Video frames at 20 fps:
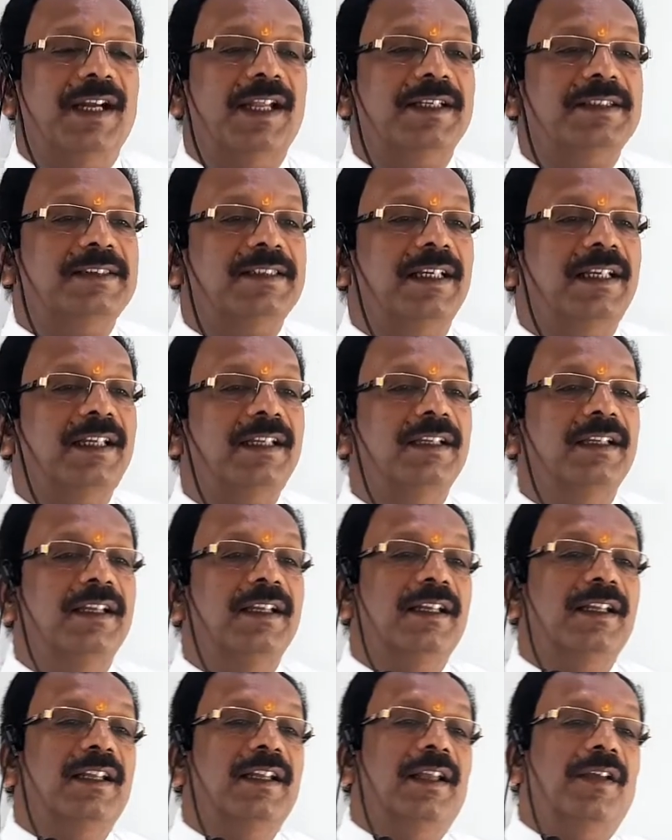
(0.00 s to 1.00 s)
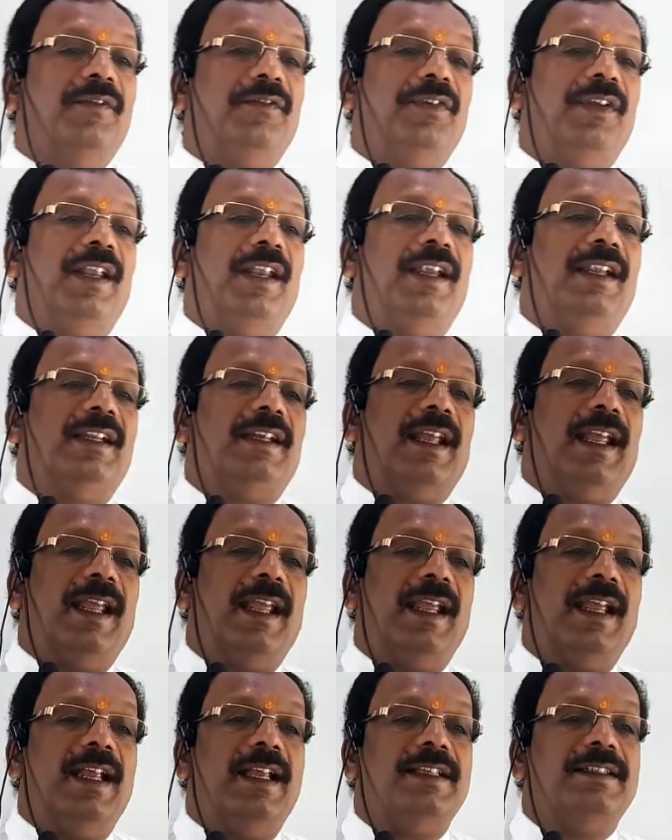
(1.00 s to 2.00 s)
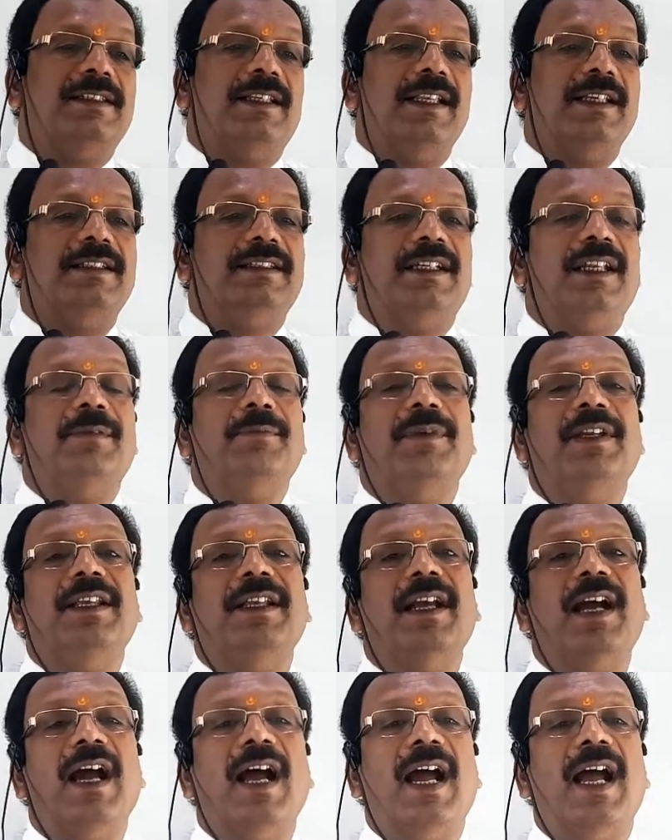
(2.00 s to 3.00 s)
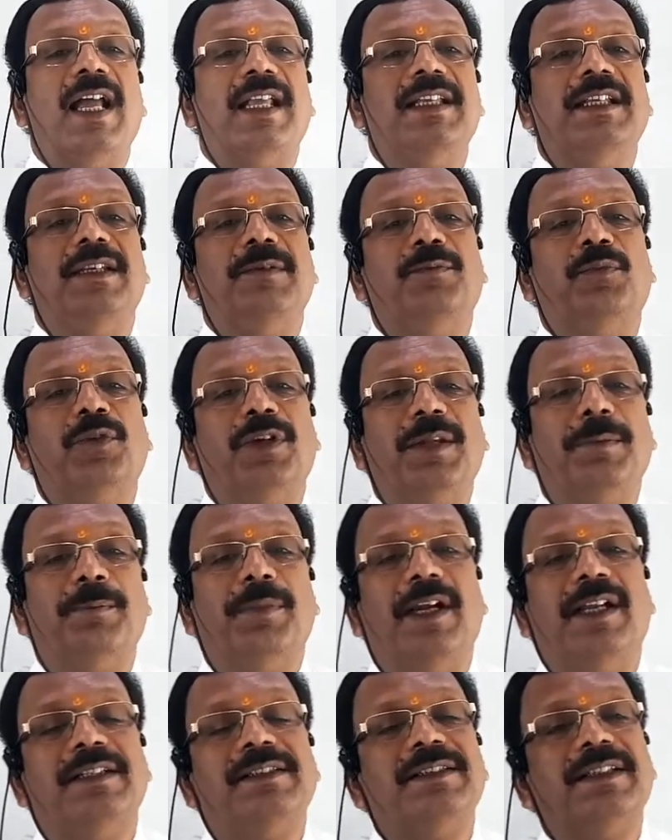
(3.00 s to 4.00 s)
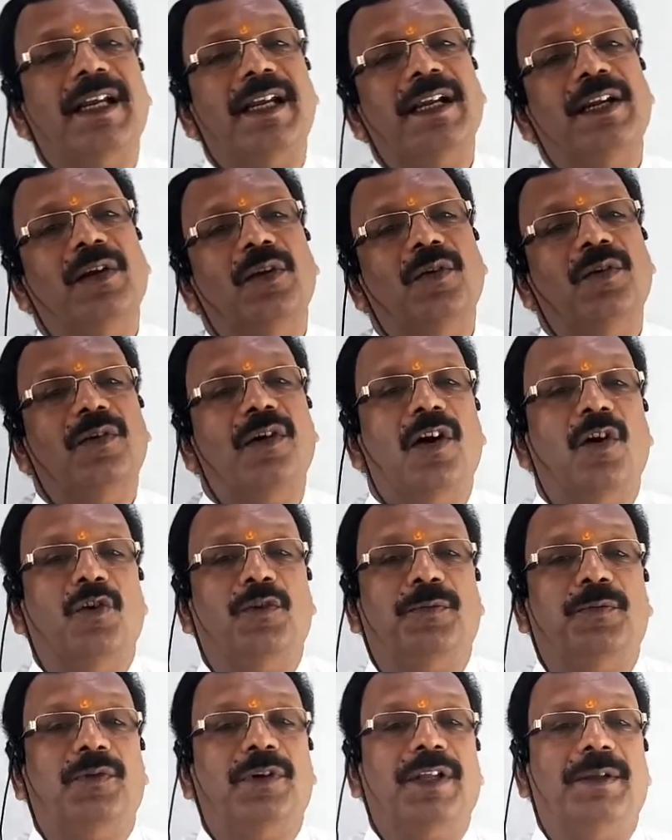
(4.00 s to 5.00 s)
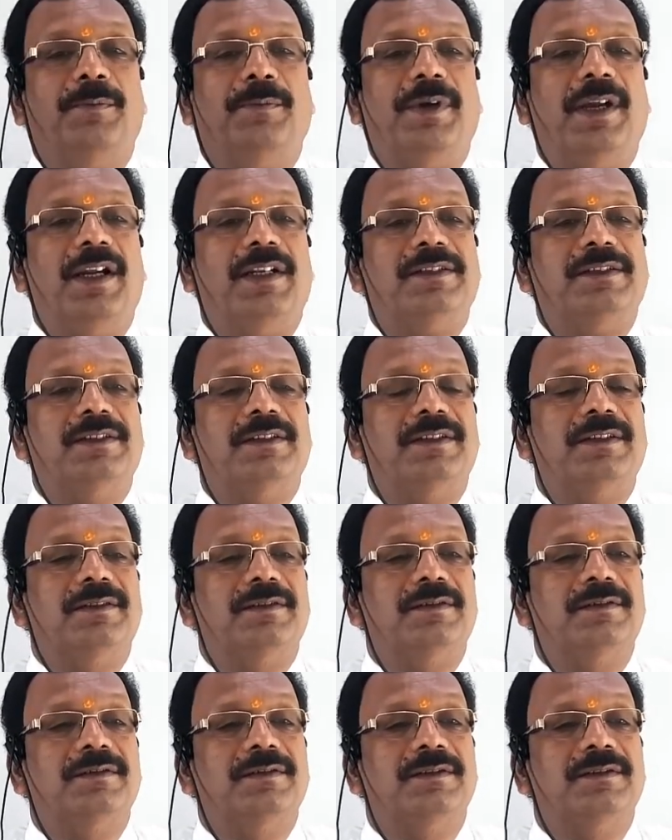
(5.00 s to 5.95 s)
What I say? FET has extremely high input impedance and low output impedance.